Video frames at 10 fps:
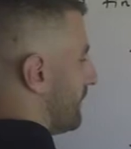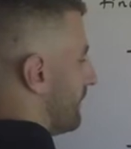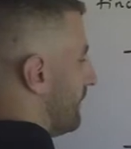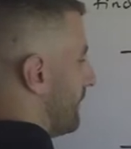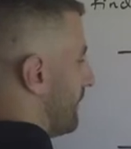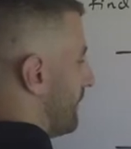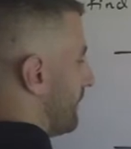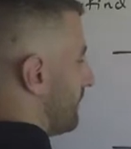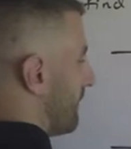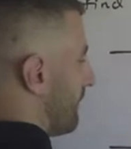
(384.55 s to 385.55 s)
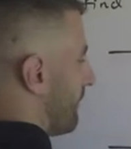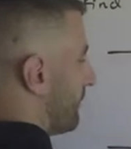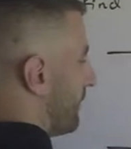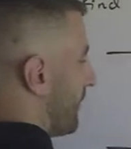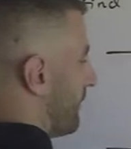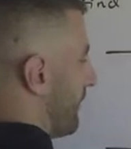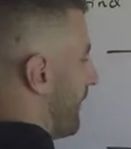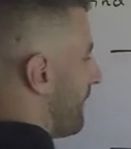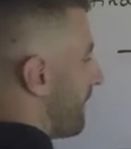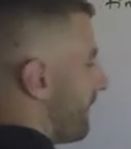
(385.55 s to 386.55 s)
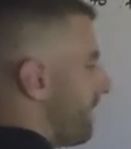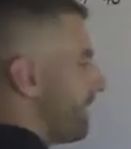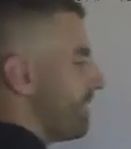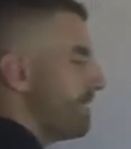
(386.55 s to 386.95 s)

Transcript: the sum of squares error.